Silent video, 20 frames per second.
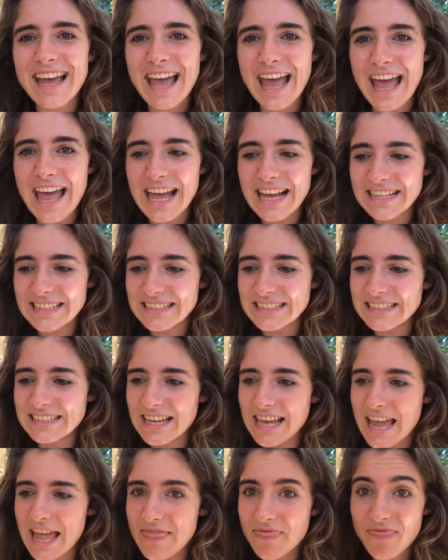And
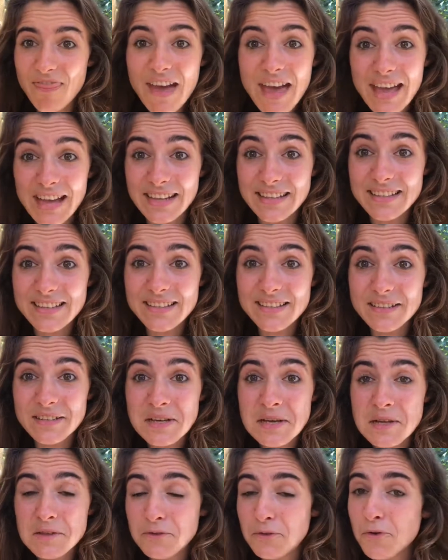that
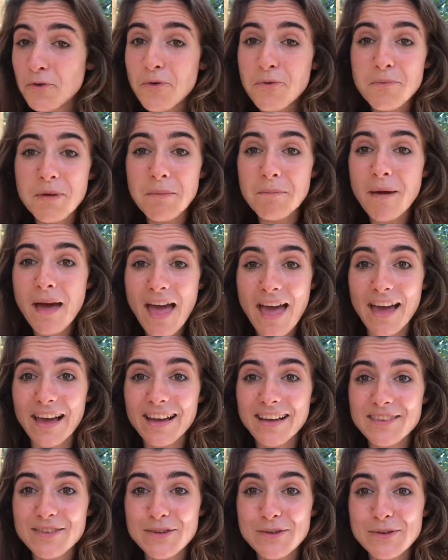threw me
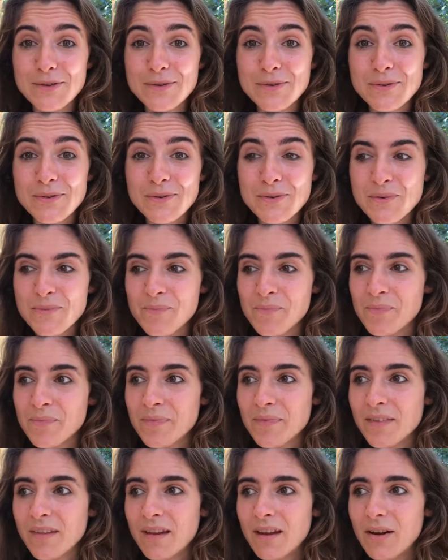back to,
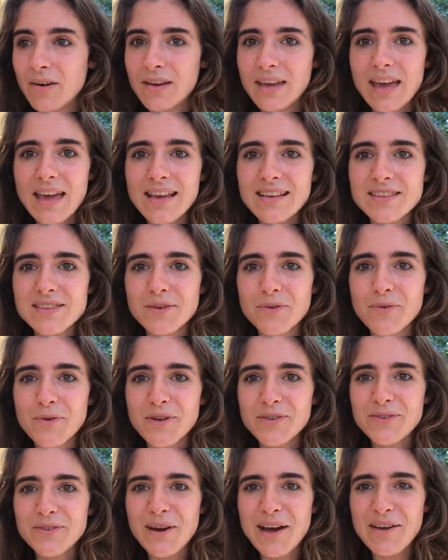okay, so
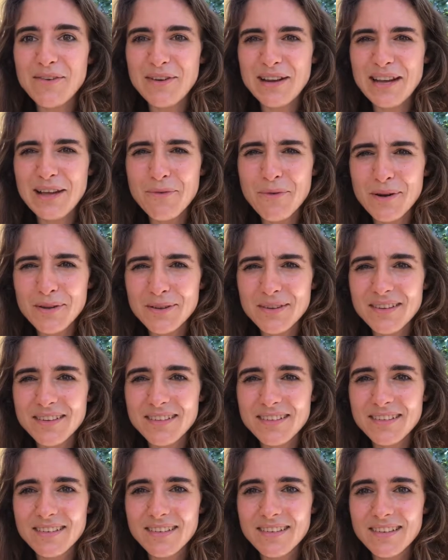what do I really want?
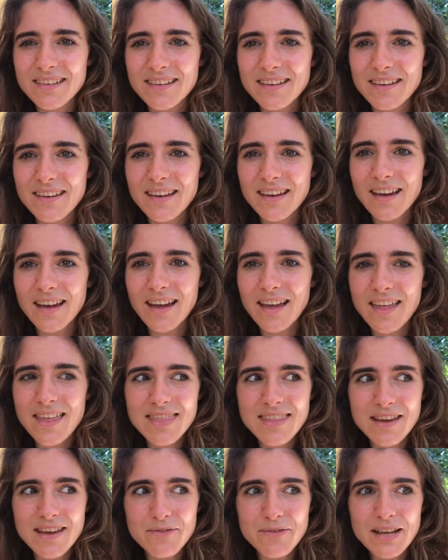
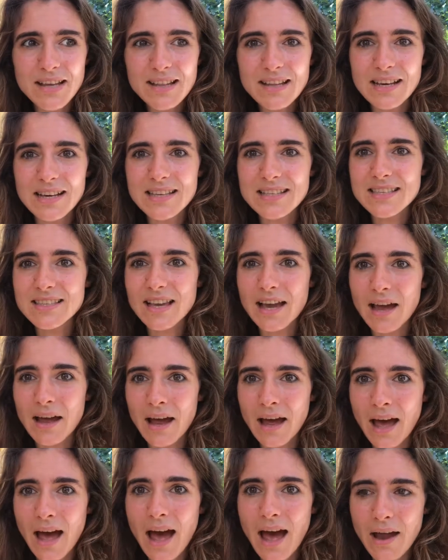And I realized
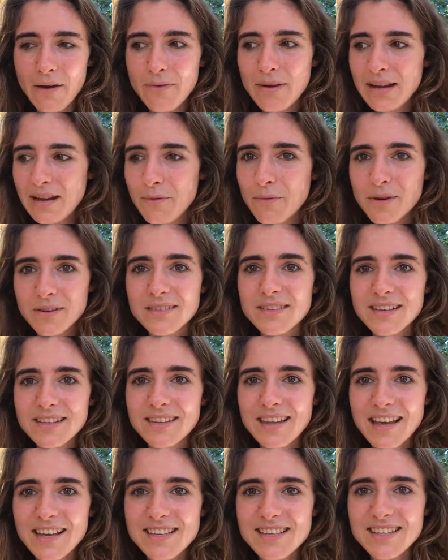I really want
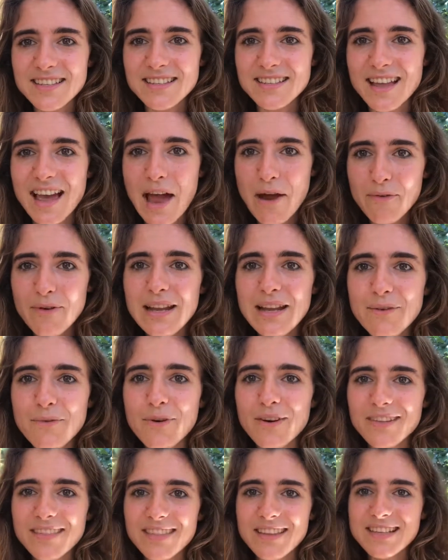connection. I really
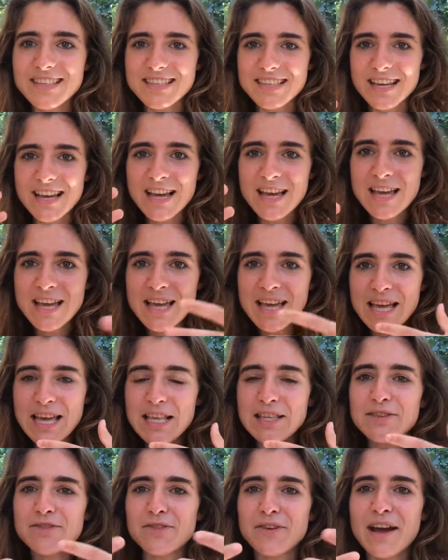want this
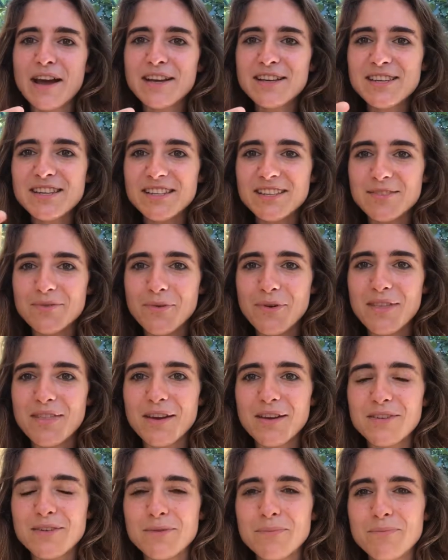interaction with
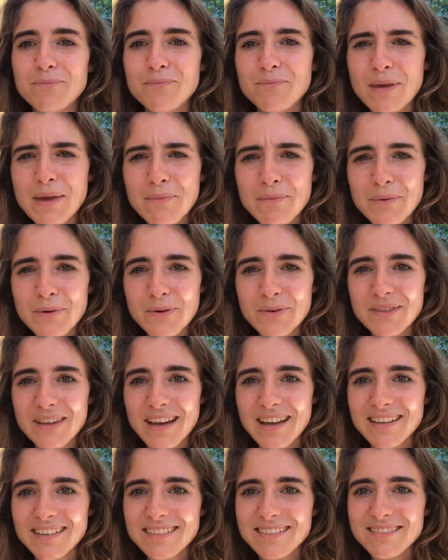other people
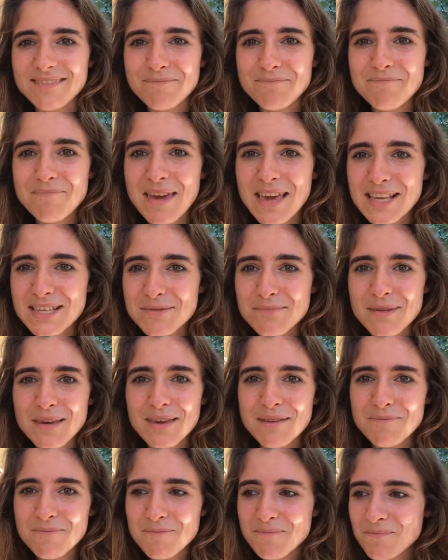that makes me